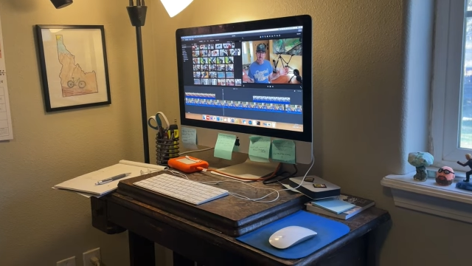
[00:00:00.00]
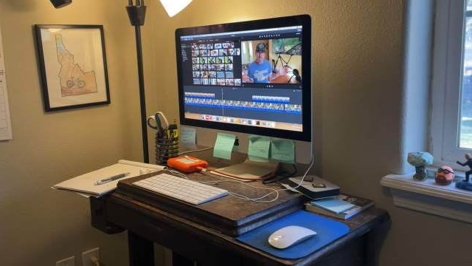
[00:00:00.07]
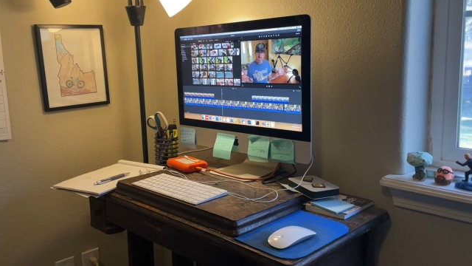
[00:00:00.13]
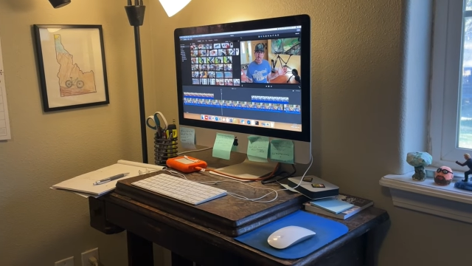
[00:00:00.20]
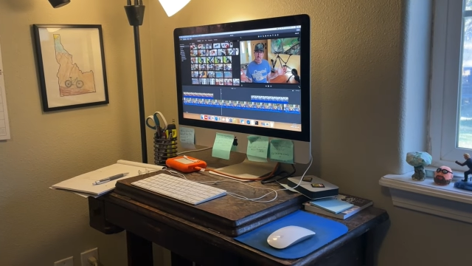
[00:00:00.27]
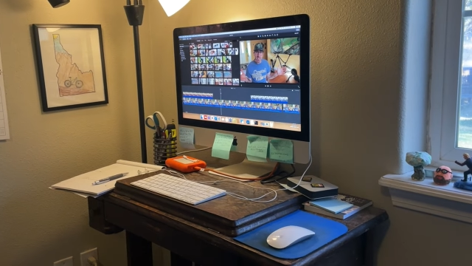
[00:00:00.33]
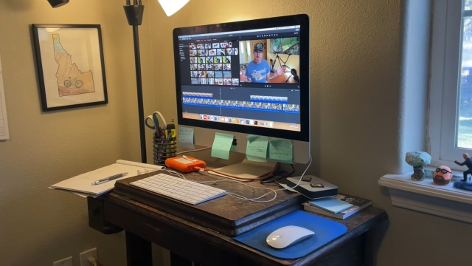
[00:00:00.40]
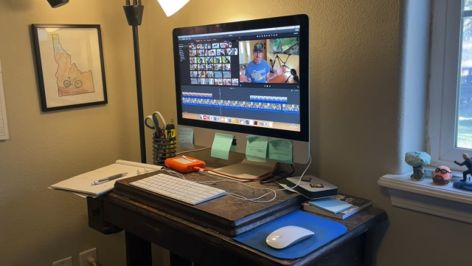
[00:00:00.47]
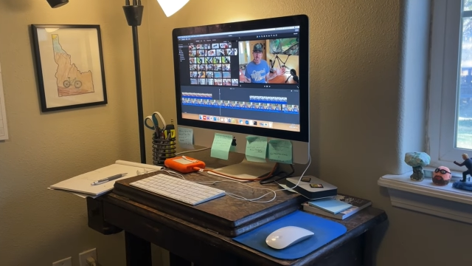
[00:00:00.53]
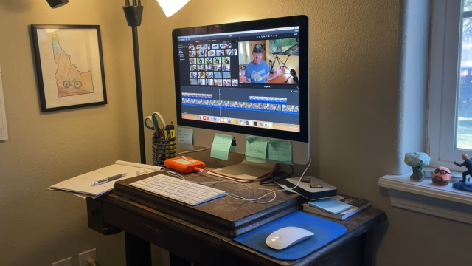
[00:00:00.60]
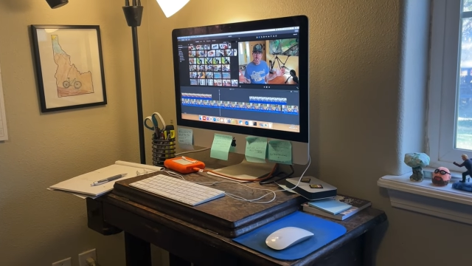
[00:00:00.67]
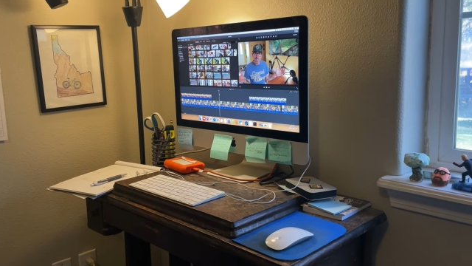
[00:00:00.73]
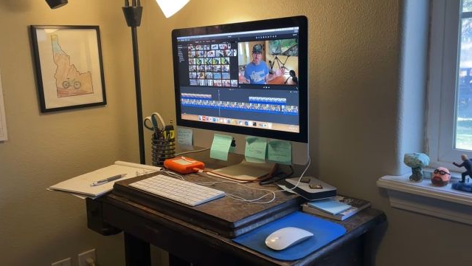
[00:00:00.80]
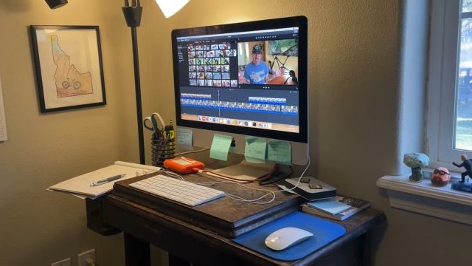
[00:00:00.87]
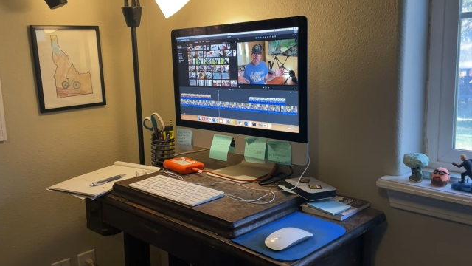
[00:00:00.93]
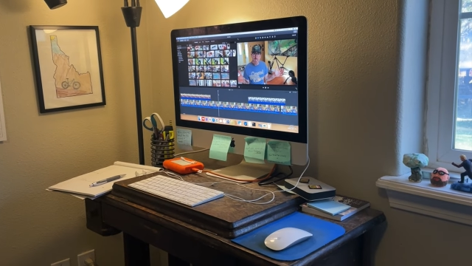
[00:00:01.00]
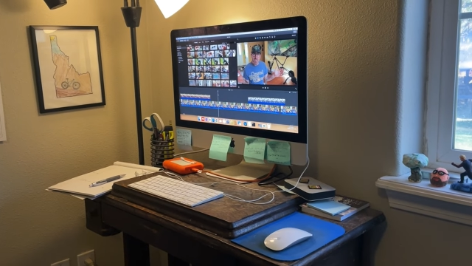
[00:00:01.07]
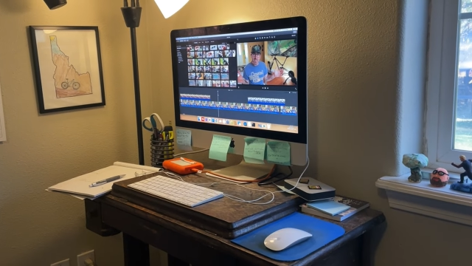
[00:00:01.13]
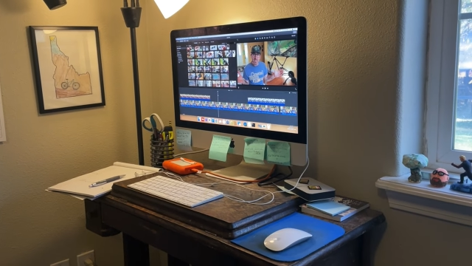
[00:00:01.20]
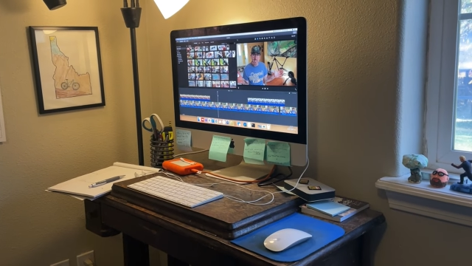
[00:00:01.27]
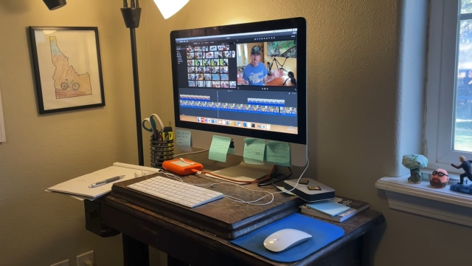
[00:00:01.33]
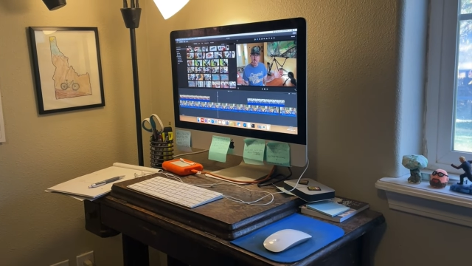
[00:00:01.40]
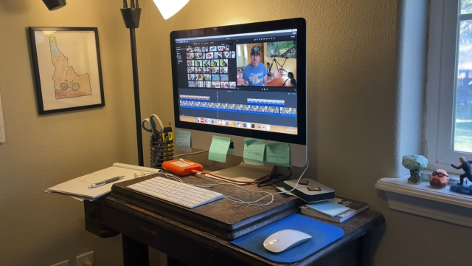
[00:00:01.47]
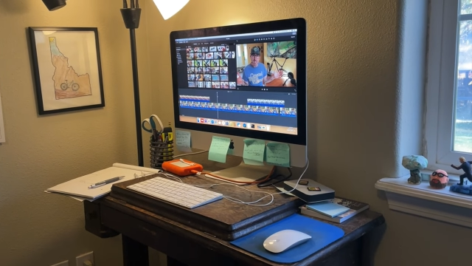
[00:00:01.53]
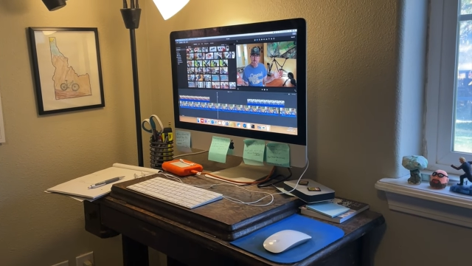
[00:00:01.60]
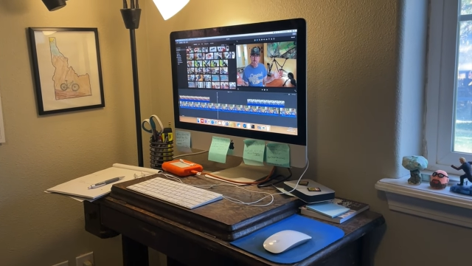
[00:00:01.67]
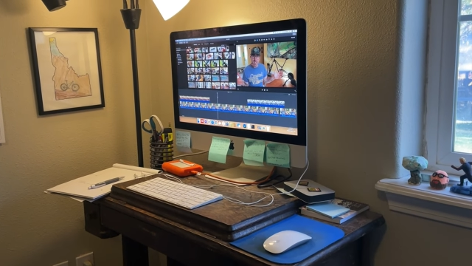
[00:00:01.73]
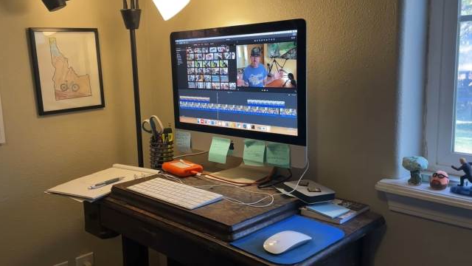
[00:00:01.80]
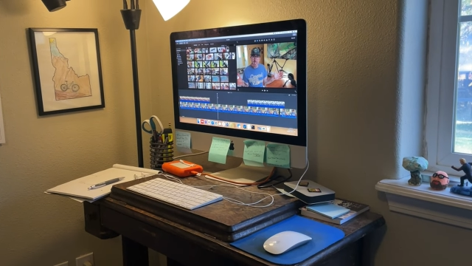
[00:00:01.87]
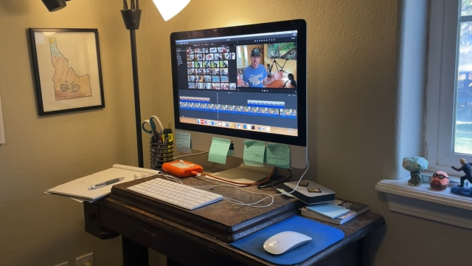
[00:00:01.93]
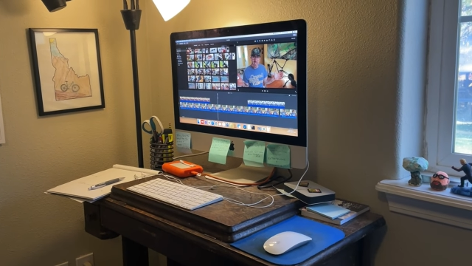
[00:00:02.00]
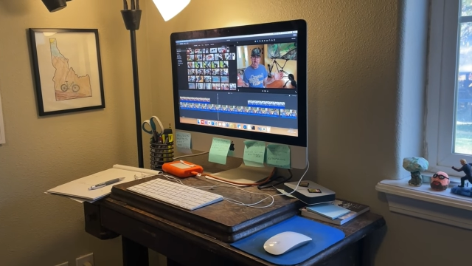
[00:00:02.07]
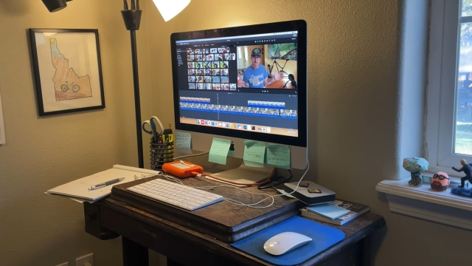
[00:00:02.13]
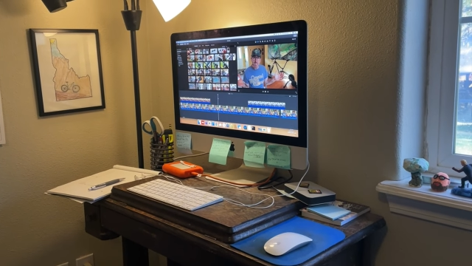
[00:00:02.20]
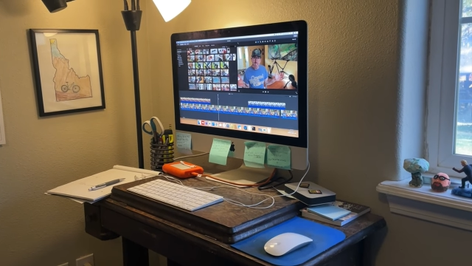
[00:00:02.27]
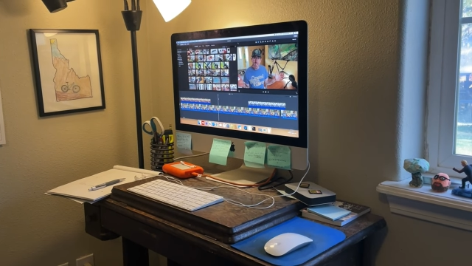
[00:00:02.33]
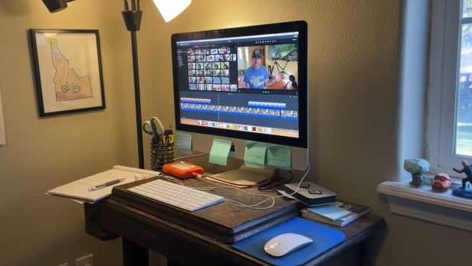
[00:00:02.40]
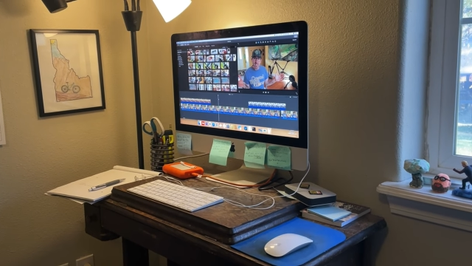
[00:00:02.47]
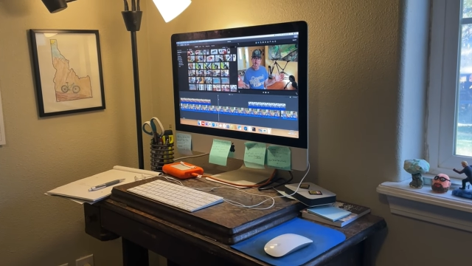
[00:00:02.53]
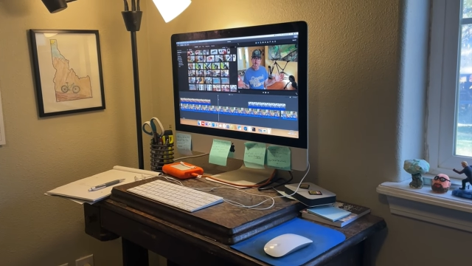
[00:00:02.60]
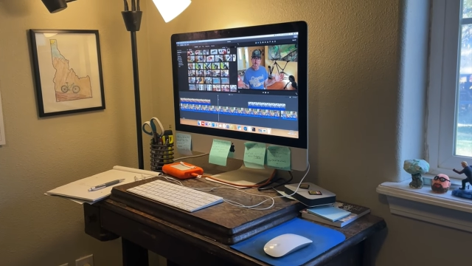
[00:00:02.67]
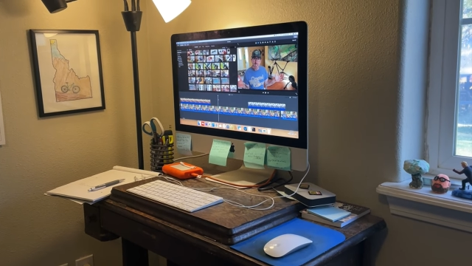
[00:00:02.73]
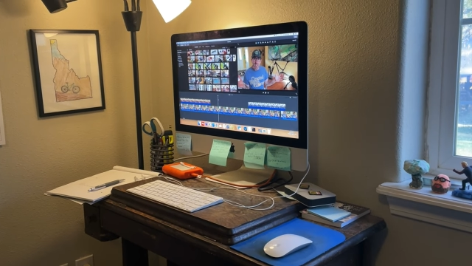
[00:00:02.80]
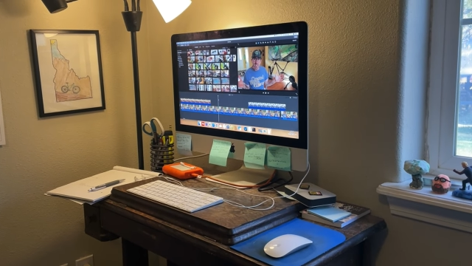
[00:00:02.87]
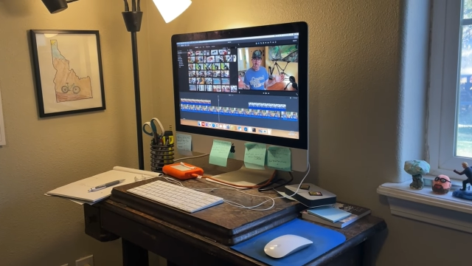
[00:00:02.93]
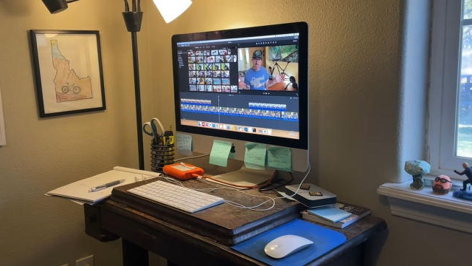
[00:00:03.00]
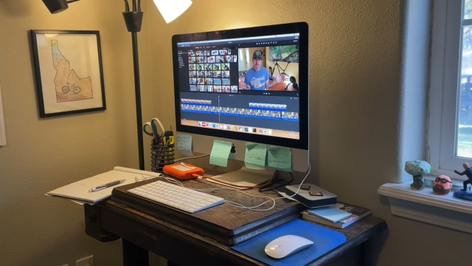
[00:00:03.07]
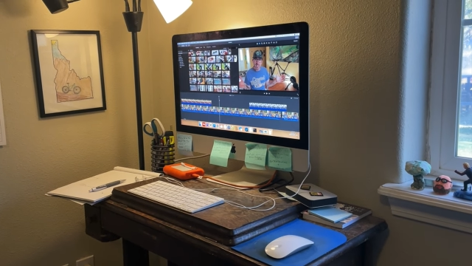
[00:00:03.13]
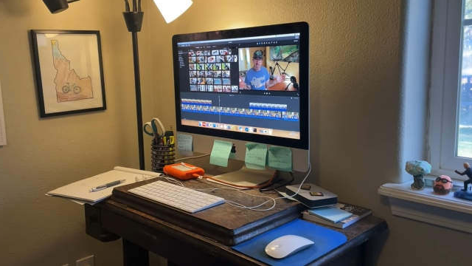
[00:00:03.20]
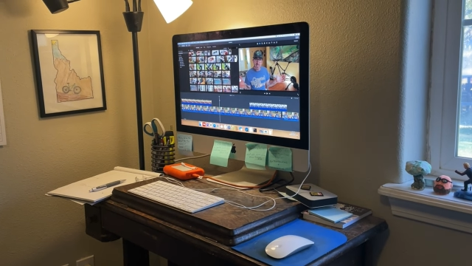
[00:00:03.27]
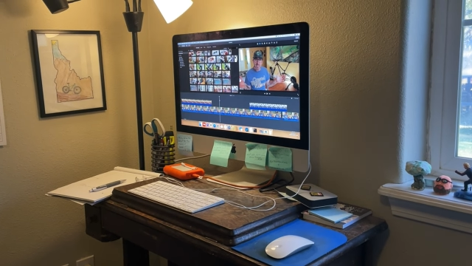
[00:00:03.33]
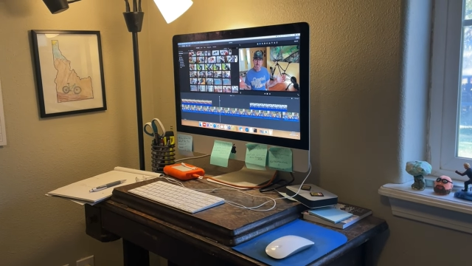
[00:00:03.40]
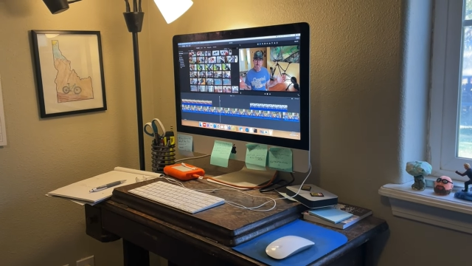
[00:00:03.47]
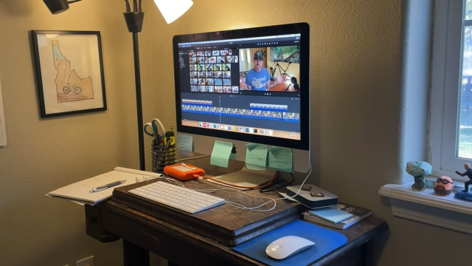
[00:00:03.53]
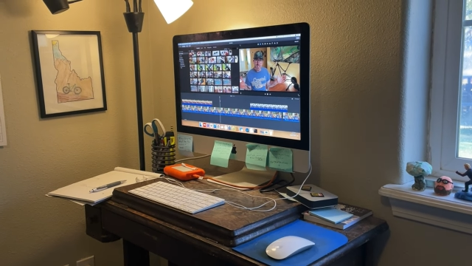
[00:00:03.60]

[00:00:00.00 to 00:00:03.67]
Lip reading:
(no speaker visible)